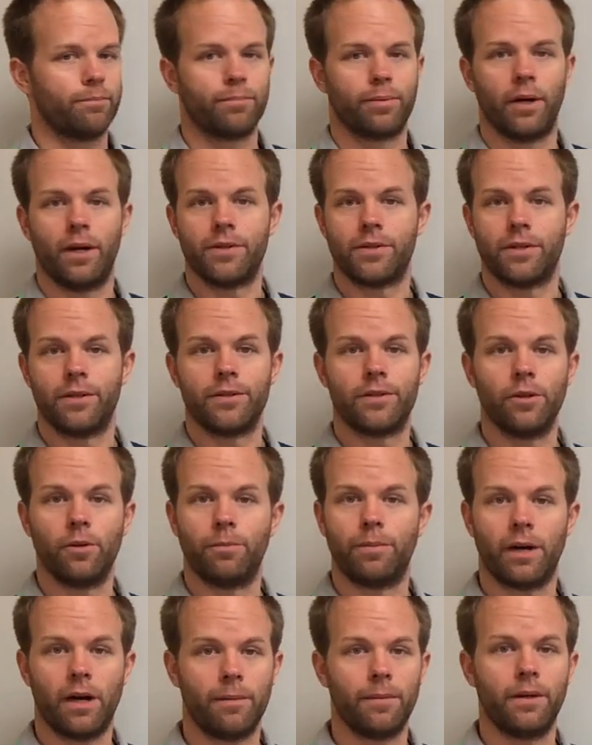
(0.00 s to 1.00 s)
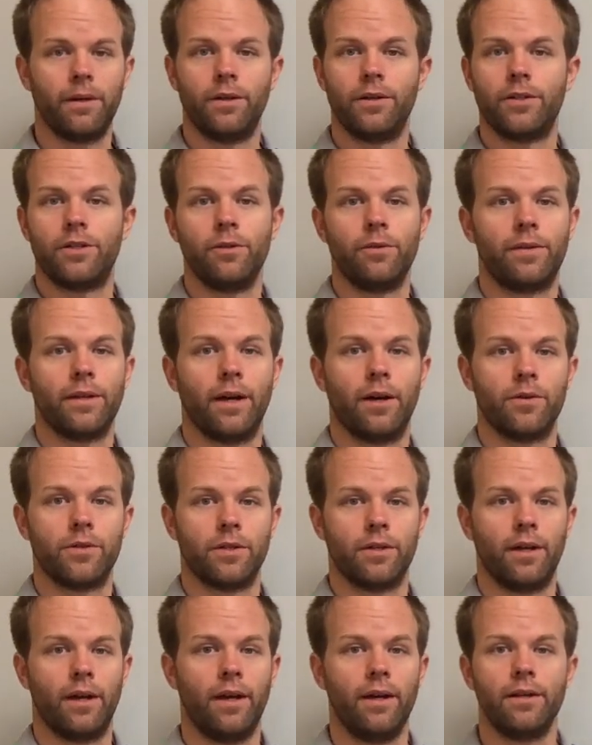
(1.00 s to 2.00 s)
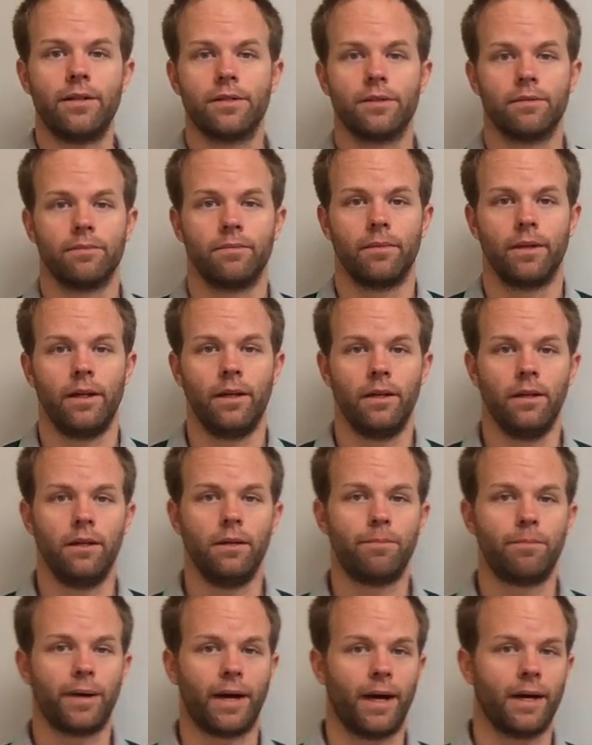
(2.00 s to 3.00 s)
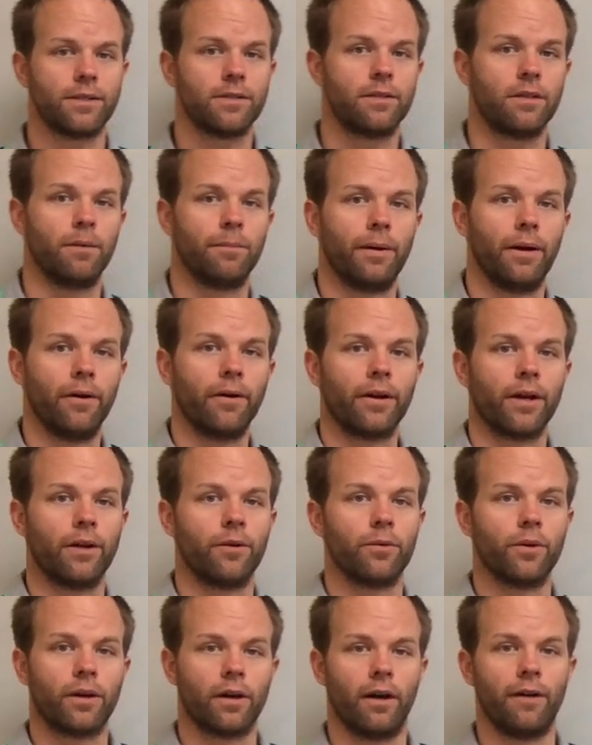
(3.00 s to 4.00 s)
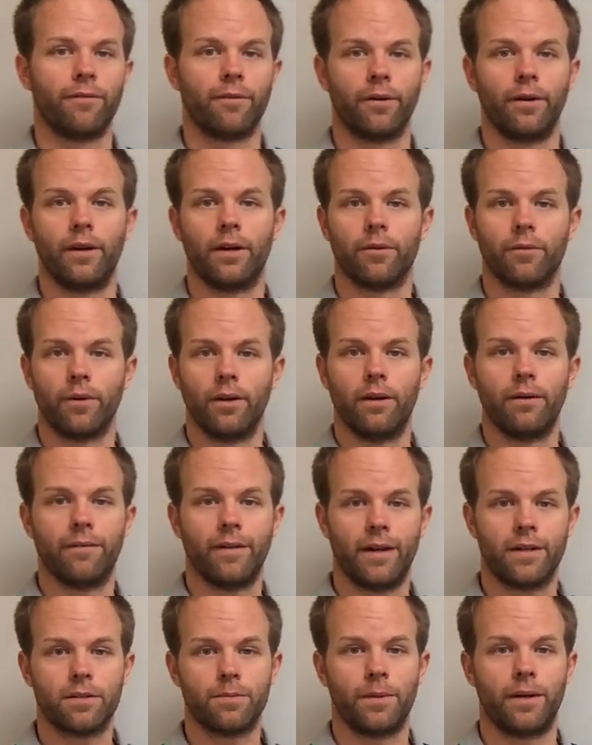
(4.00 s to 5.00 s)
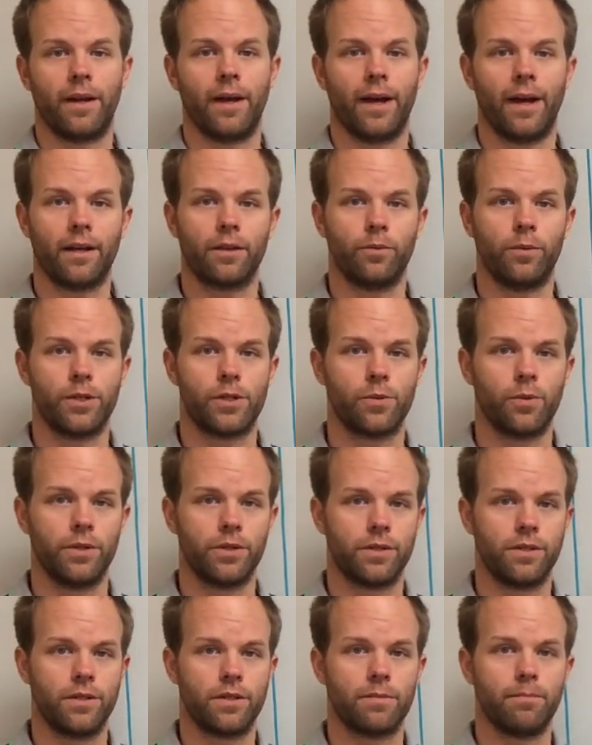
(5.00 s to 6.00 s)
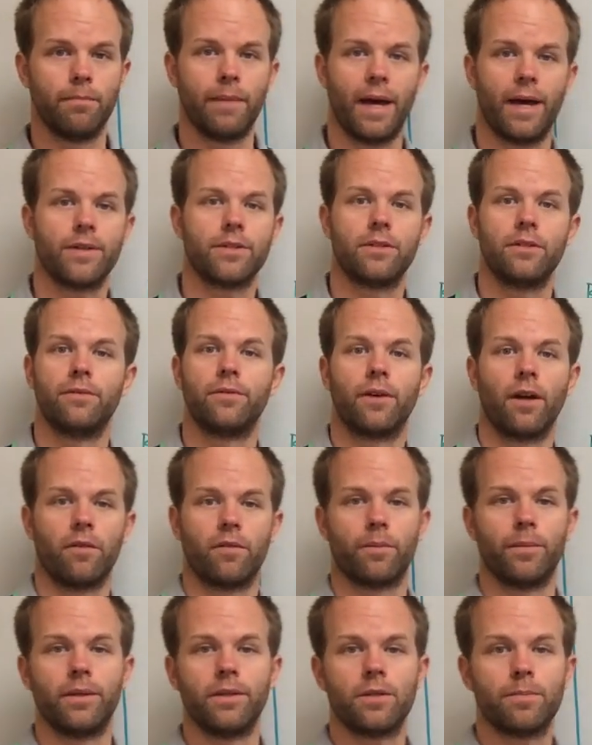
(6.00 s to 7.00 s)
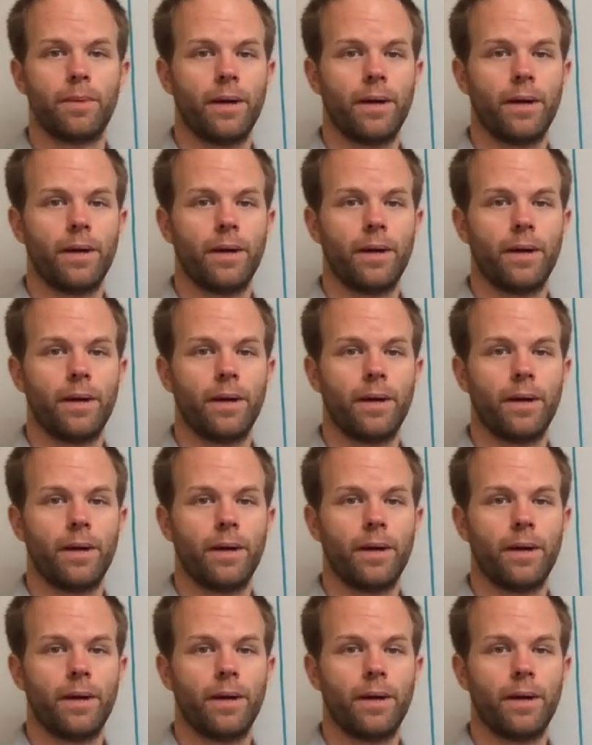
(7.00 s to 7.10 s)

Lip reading: President Obama in 2008, he passed the American Recovery and Reinvestment Act, which was this massive government